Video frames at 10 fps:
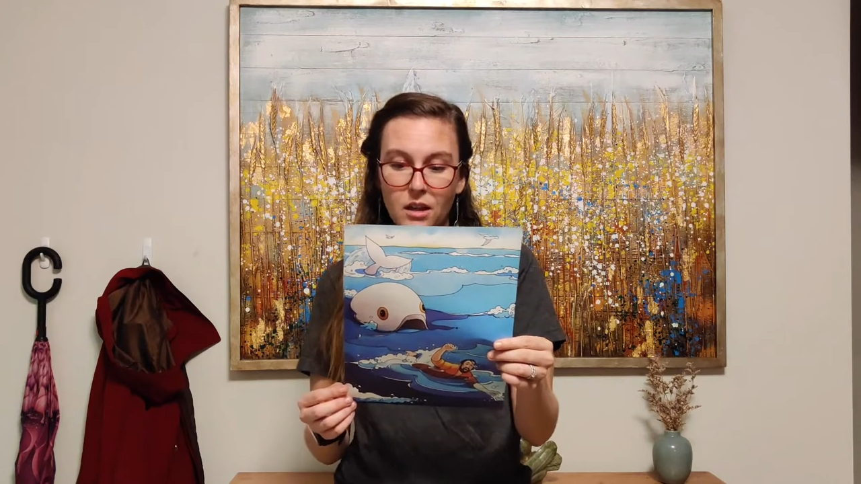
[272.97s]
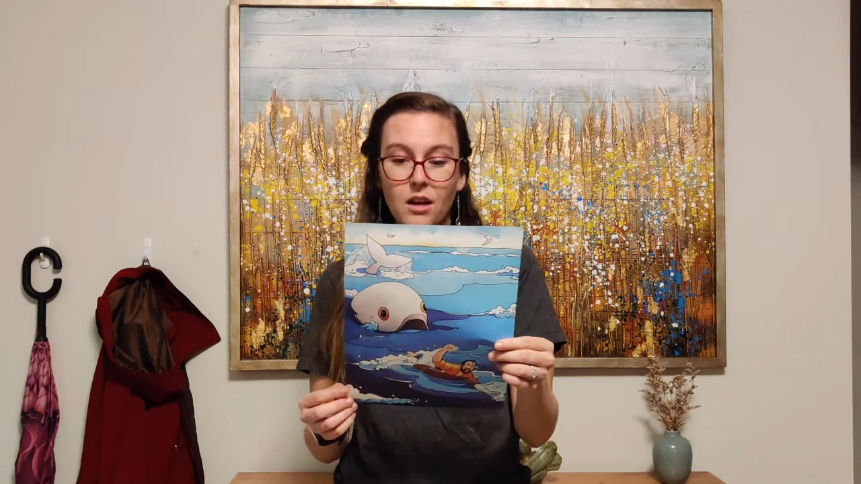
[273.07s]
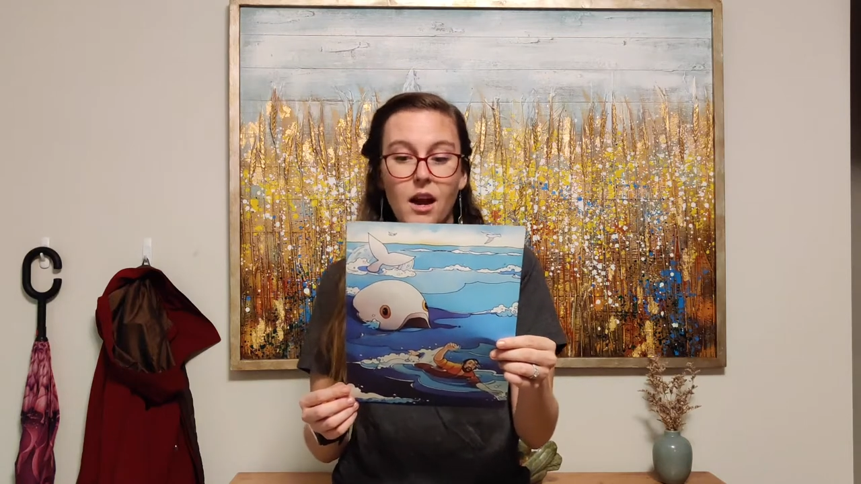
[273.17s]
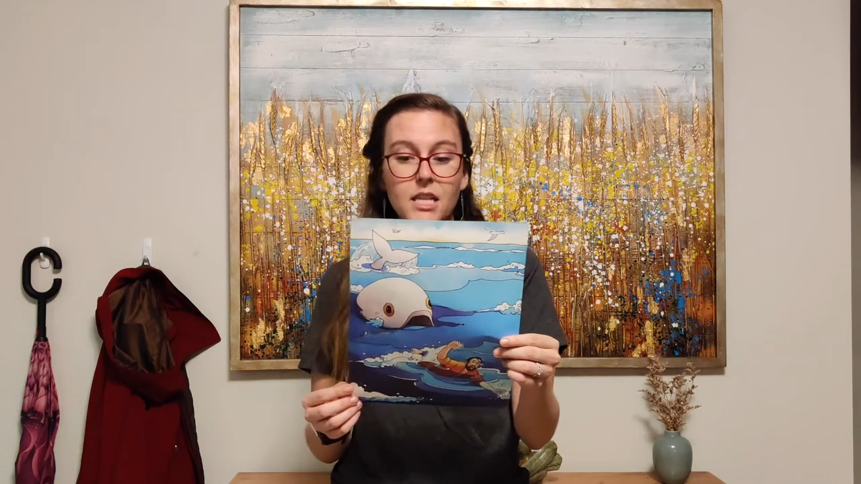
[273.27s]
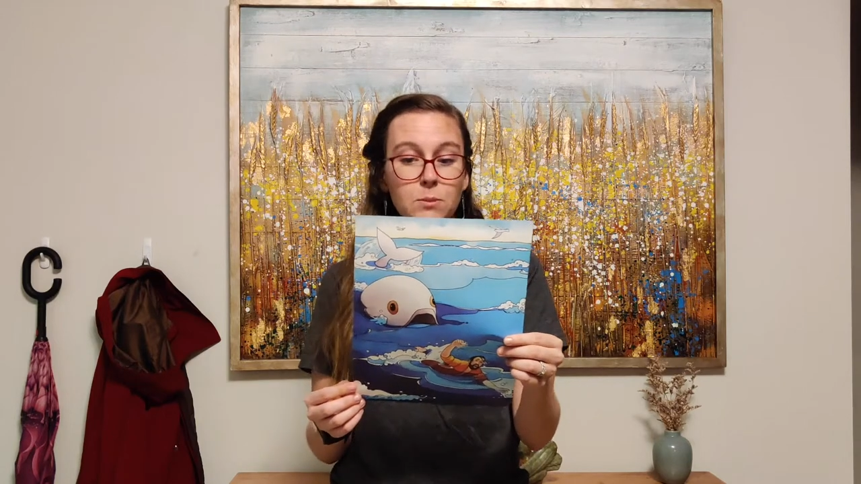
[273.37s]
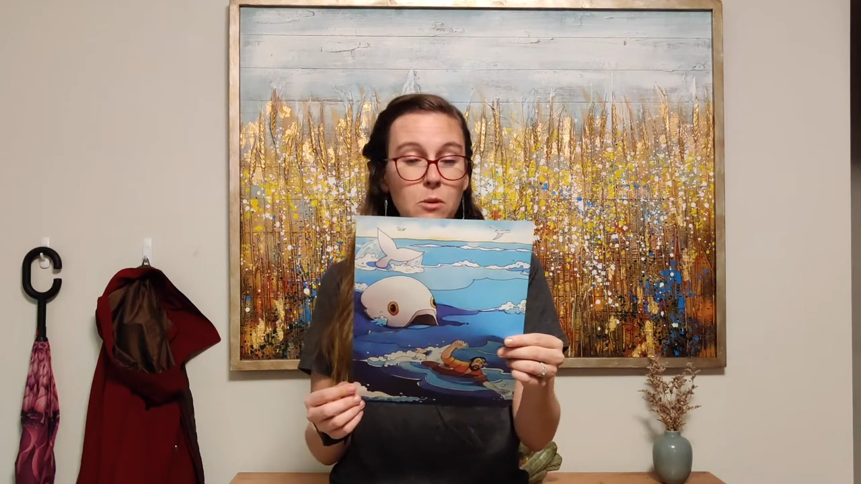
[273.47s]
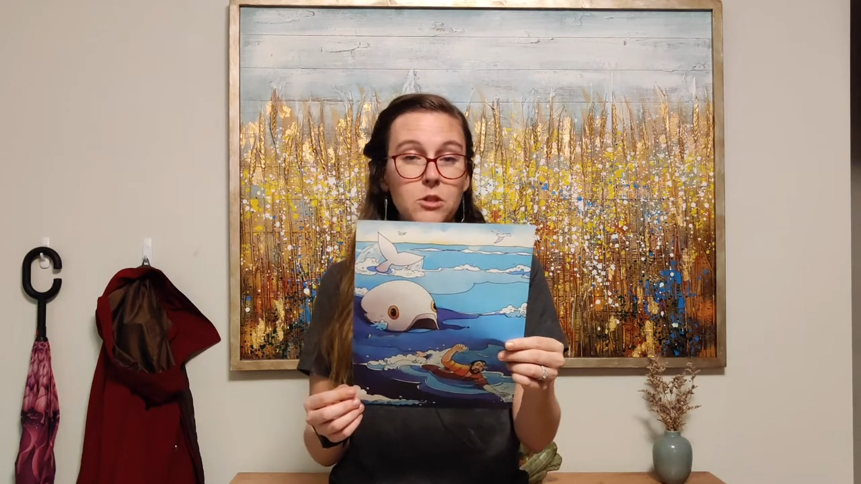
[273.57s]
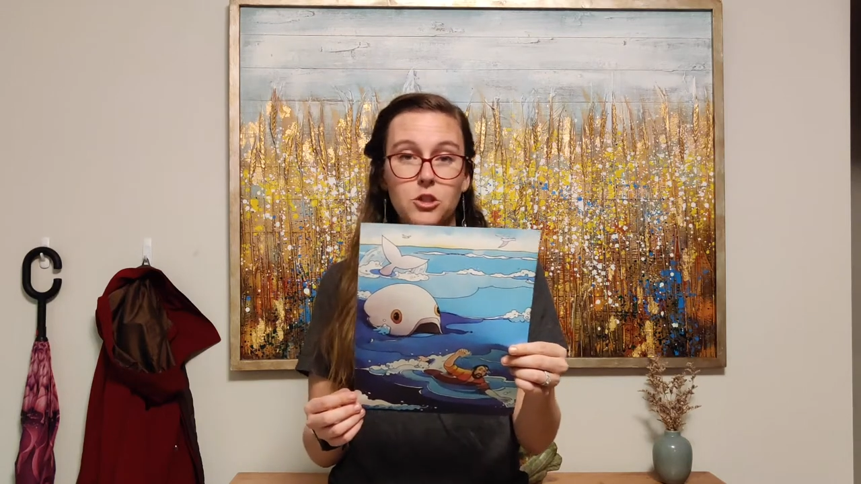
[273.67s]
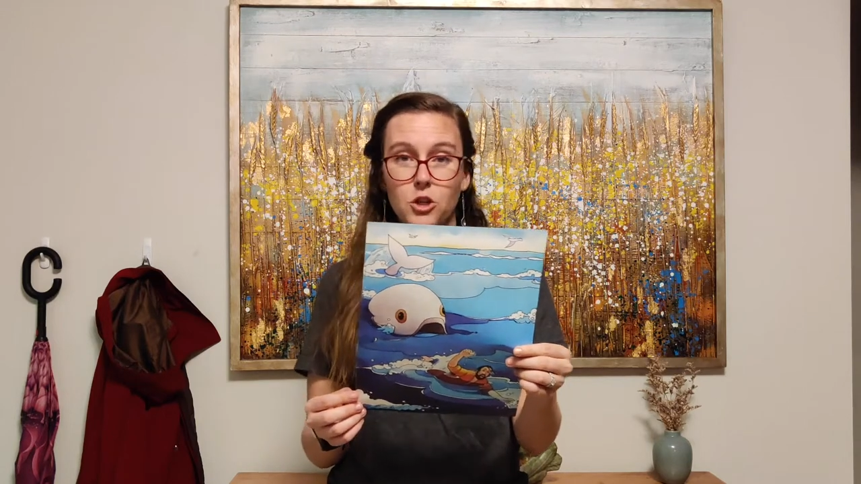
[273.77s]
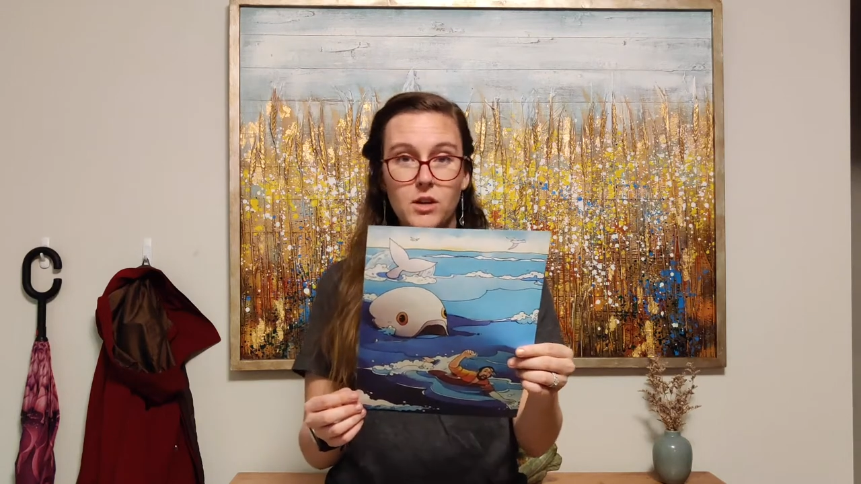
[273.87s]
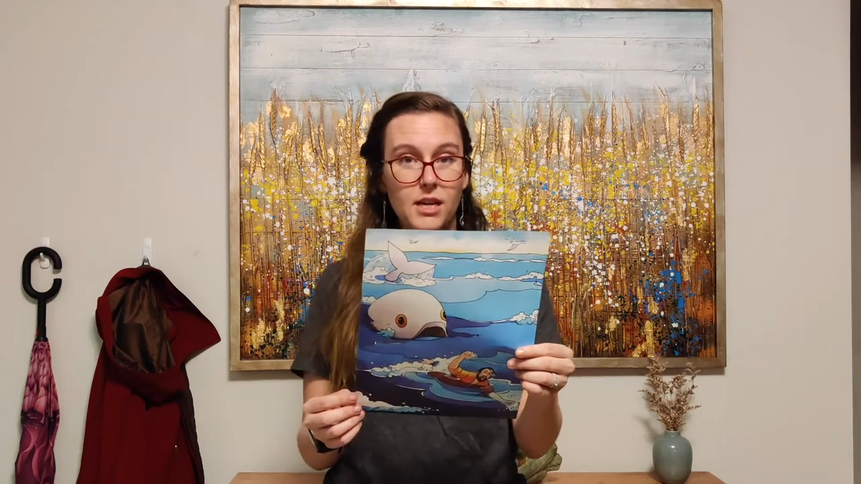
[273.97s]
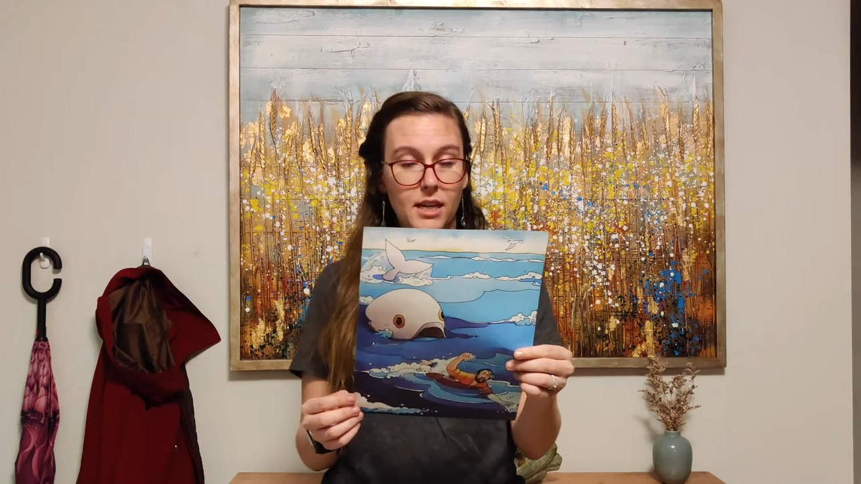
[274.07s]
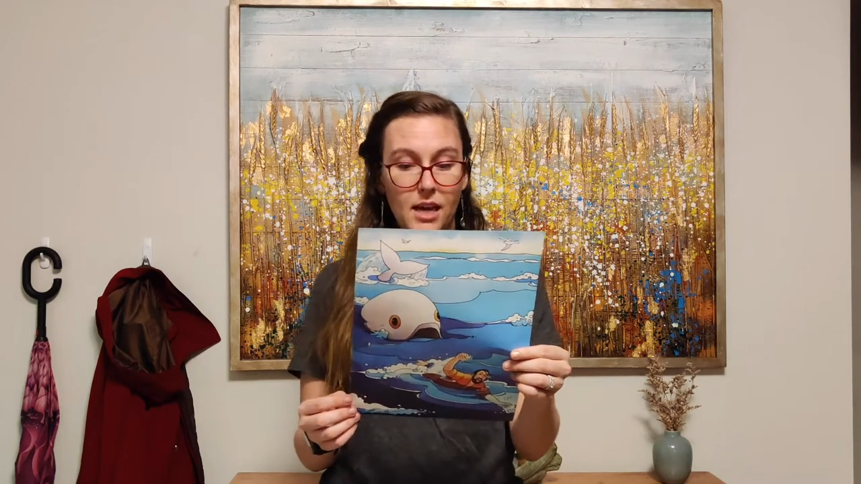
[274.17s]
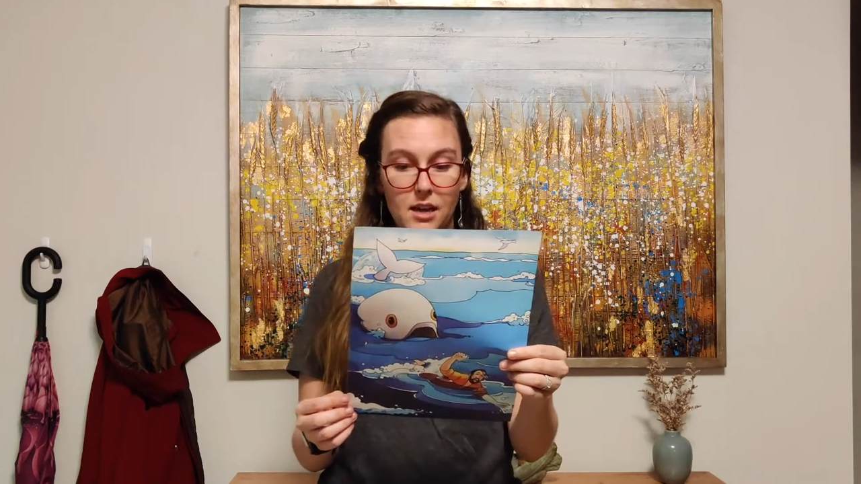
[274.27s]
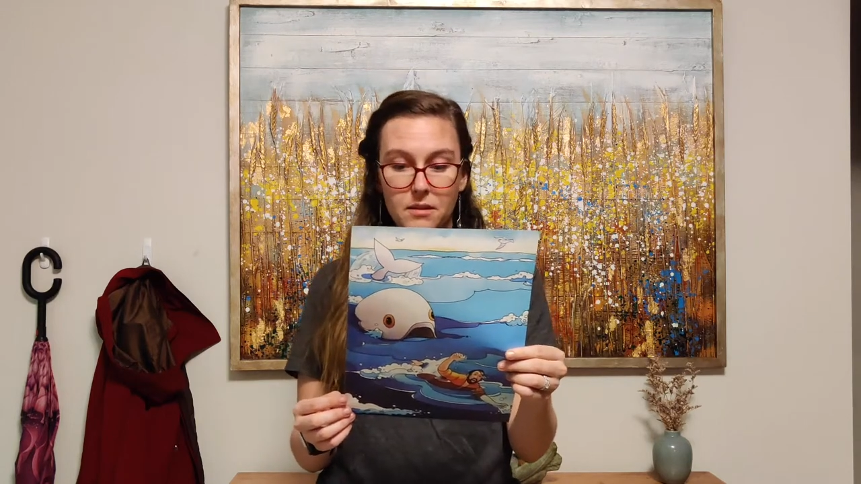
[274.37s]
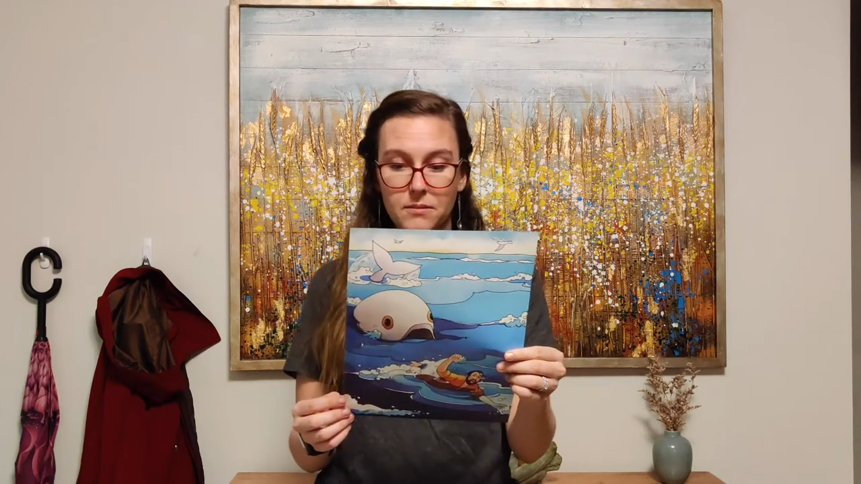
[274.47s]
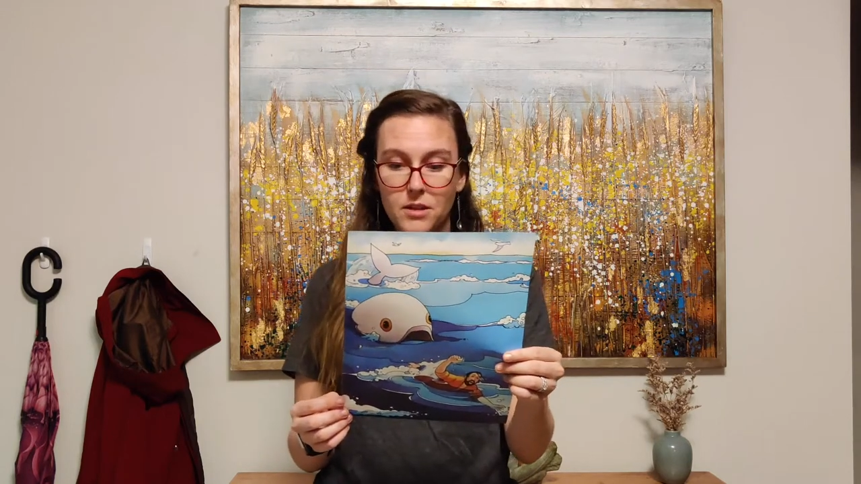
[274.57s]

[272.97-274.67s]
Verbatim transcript: God spoke to Jonah again